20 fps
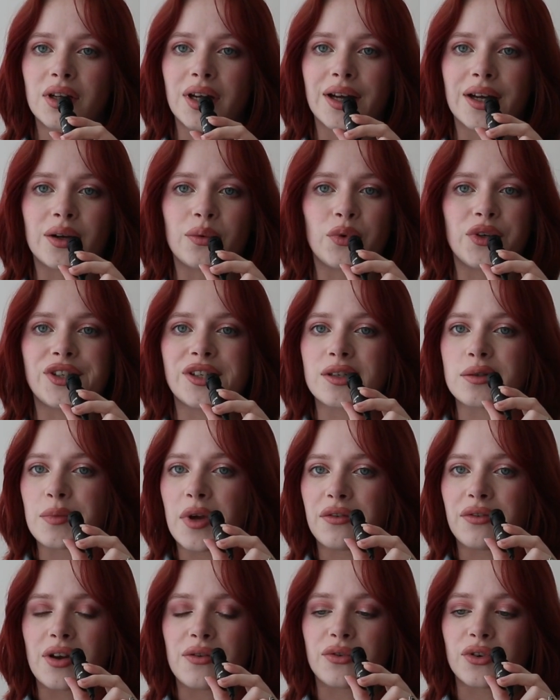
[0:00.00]
which is my
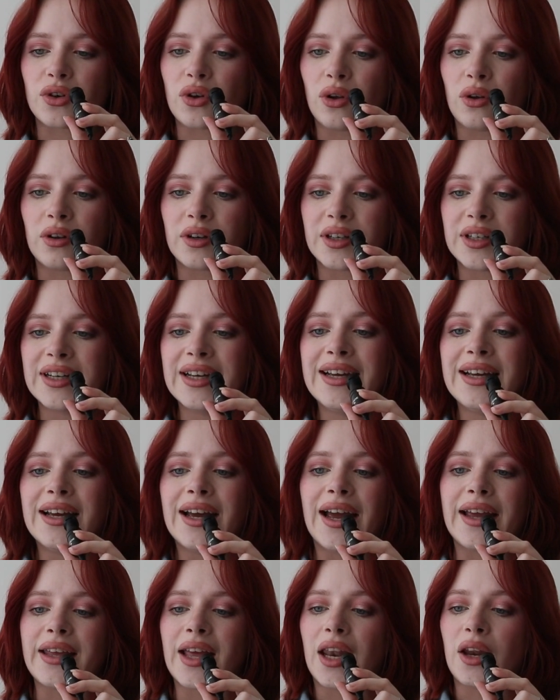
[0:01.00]
favorite color.
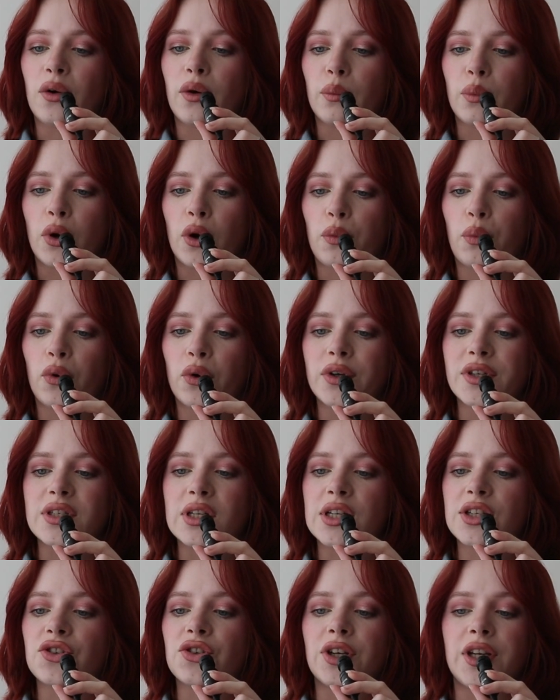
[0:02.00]
And yellow and purple is
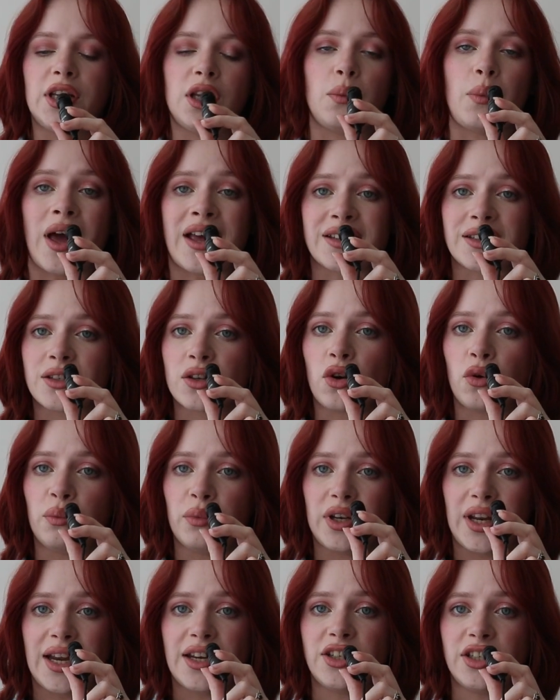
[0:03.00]
literally the best
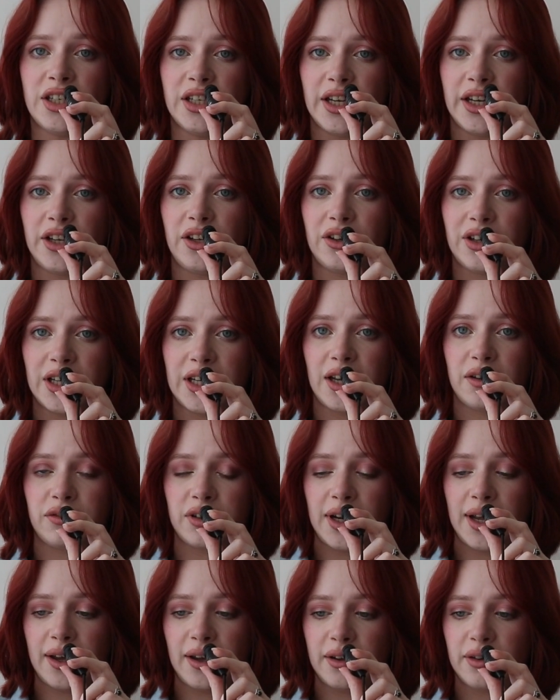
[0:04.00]
combination that you can ever
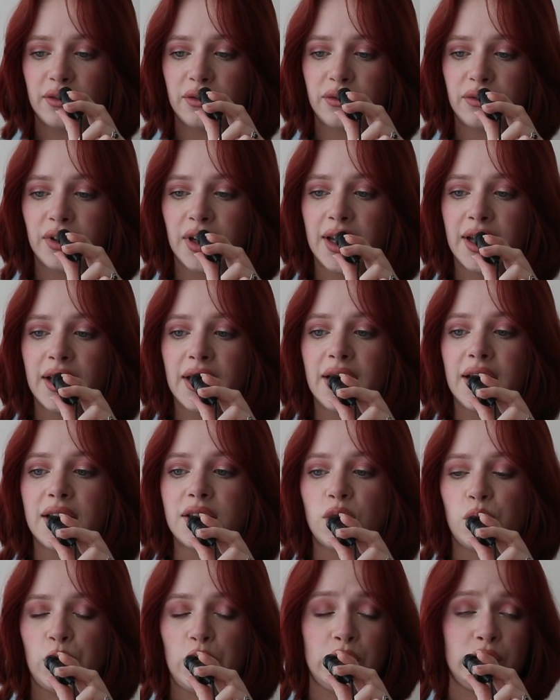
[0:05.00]
have.
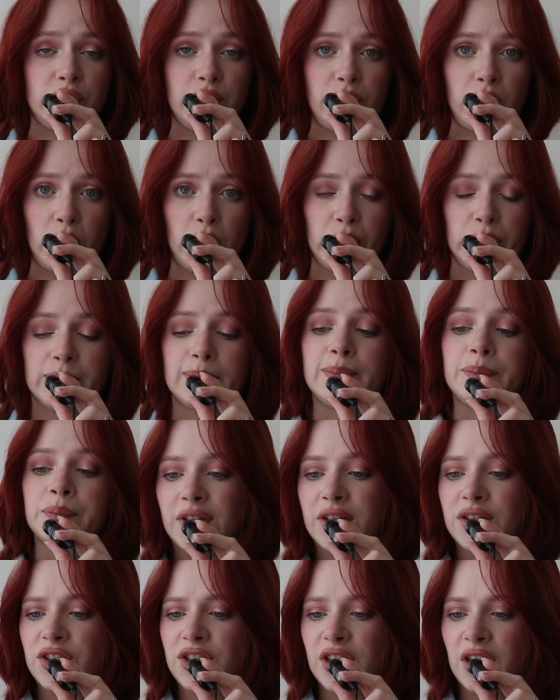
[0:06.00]
It's beautiful.
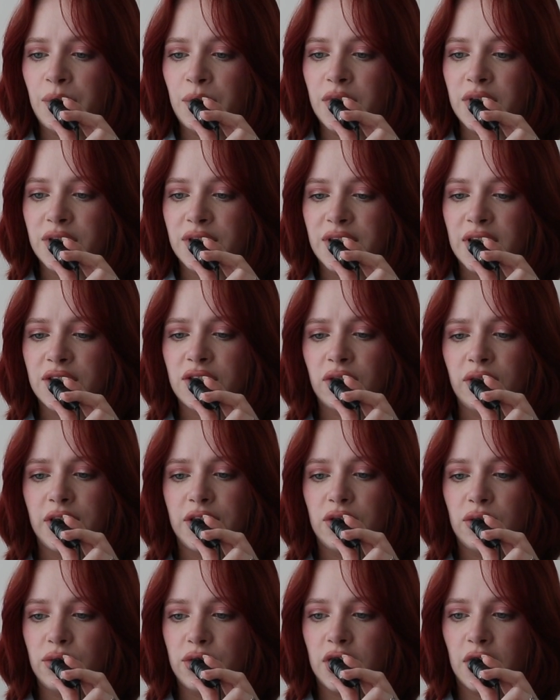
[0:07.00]
The shimmers, there's only
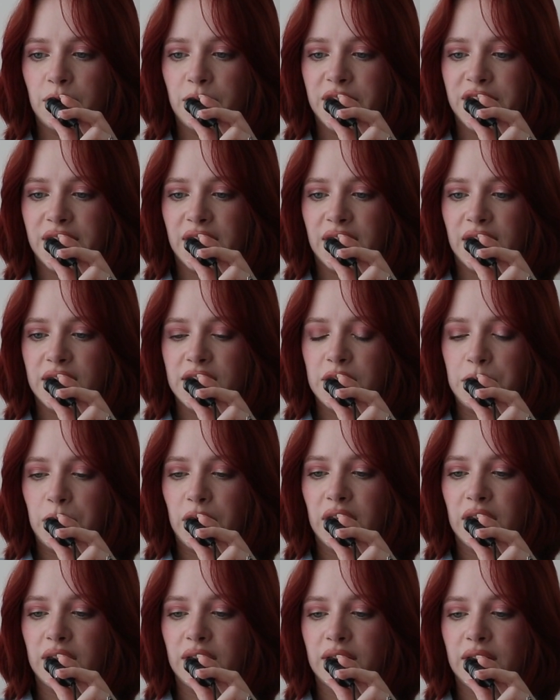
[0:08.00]
2 shimmers in this,
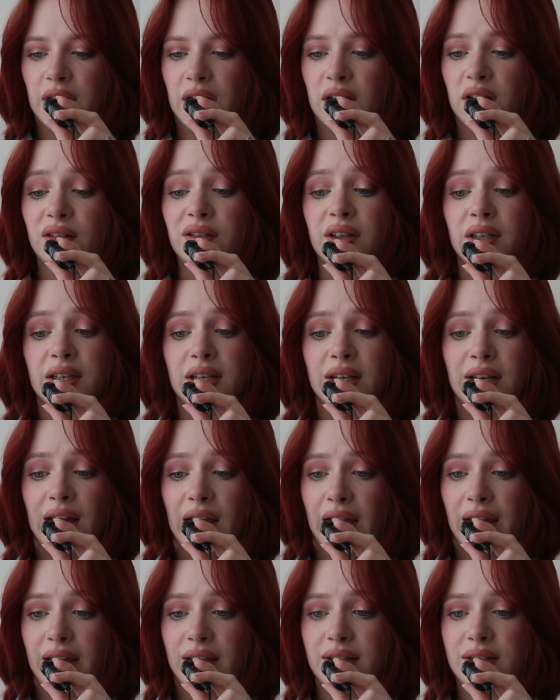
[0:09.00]
but they look
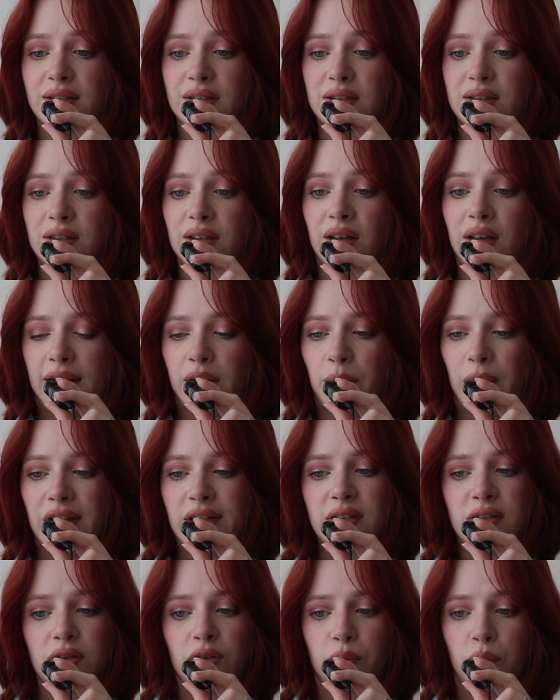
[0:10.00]
nice. And the
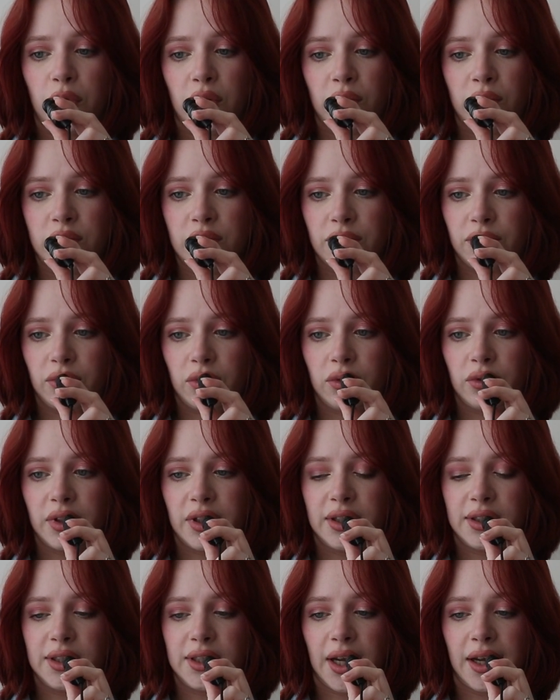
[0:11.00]
mattes look beautiful.
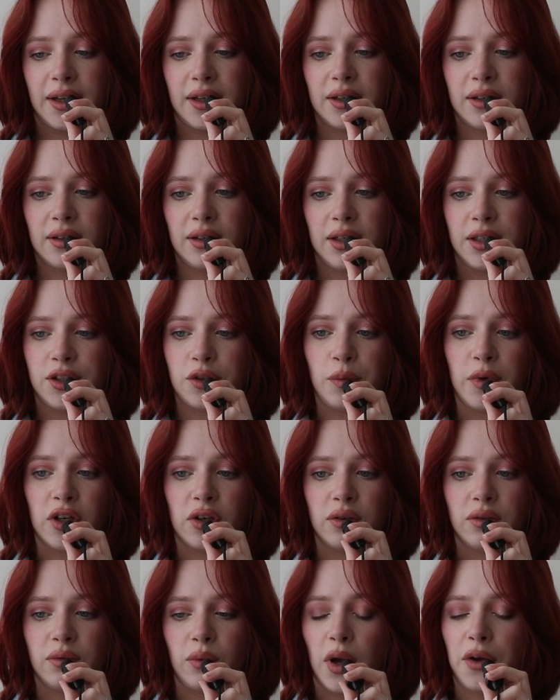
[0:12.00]
They're like a little bit...
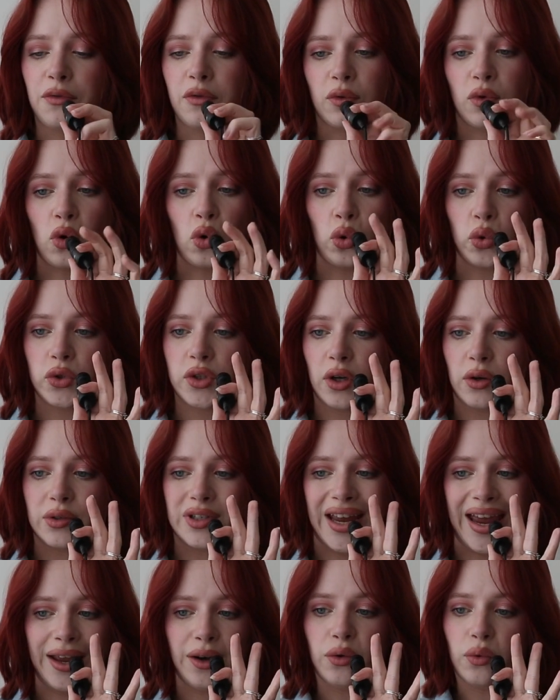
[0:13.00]
We have cool toned
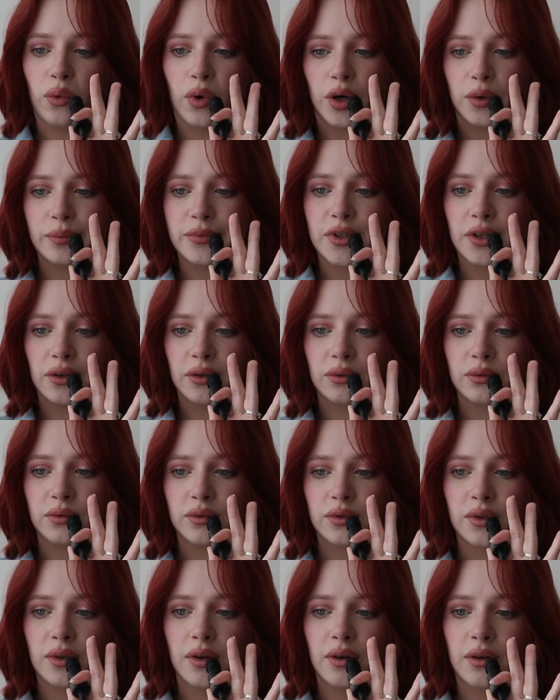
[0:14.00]
and warm
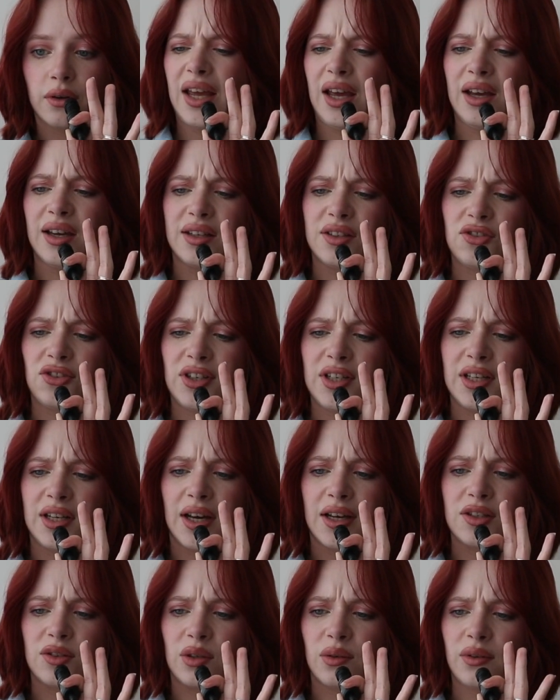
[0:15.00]
toned. Yeah, it's really
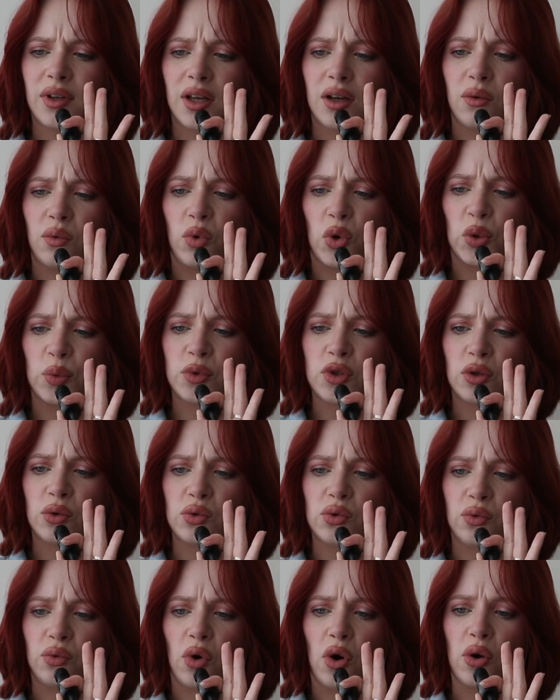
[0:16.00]
nice. We have like a warm
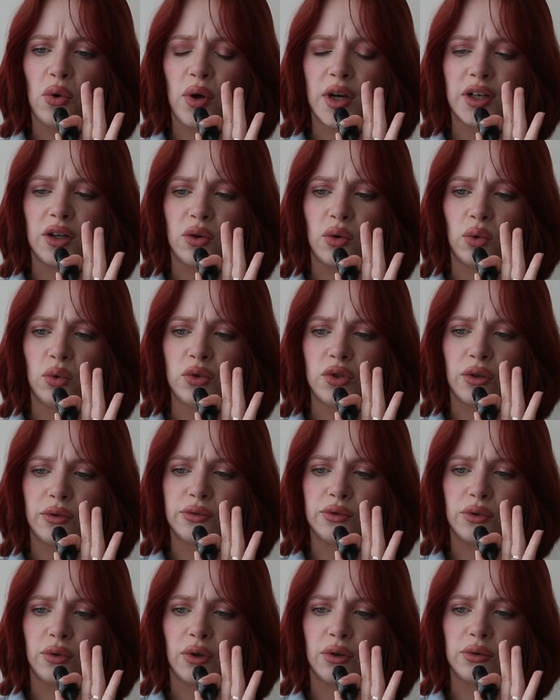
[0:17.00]
toned row and a cool
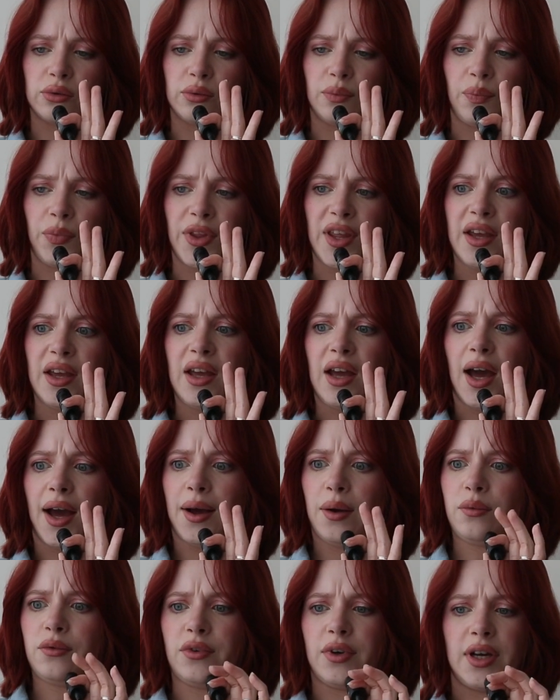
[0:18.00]
toned row.
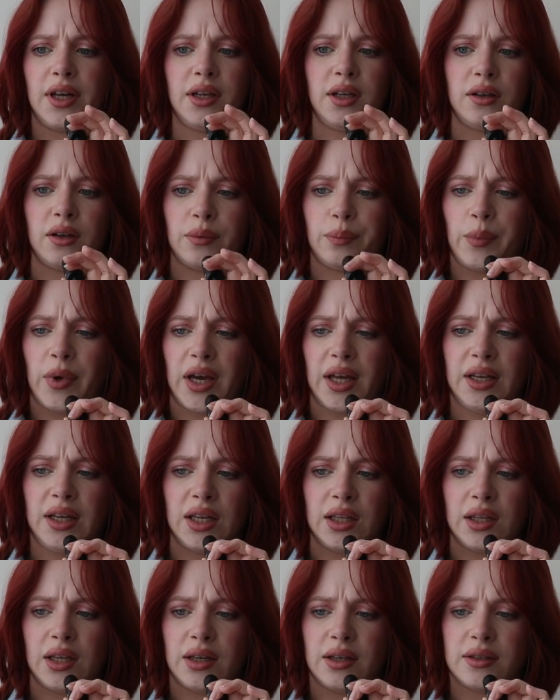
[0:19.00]
I'm really not mad
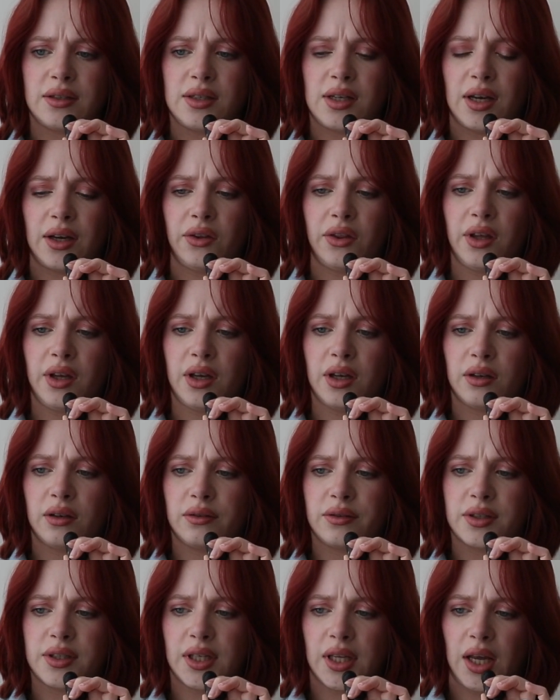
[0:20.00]
at this. I think it
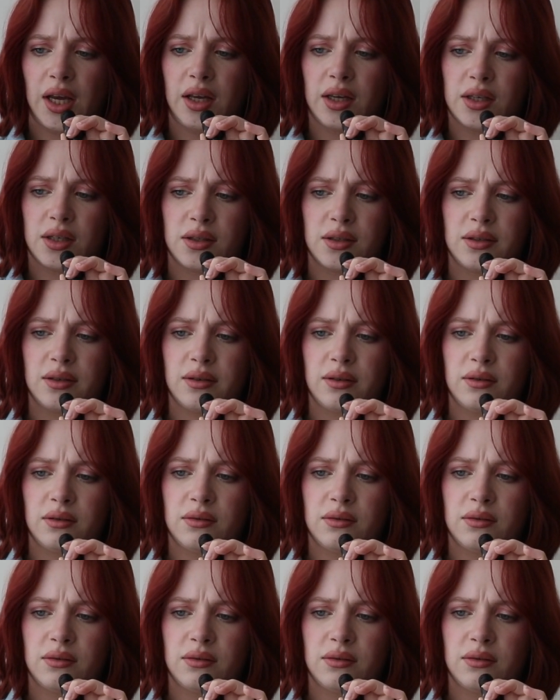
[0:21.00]
looks nice.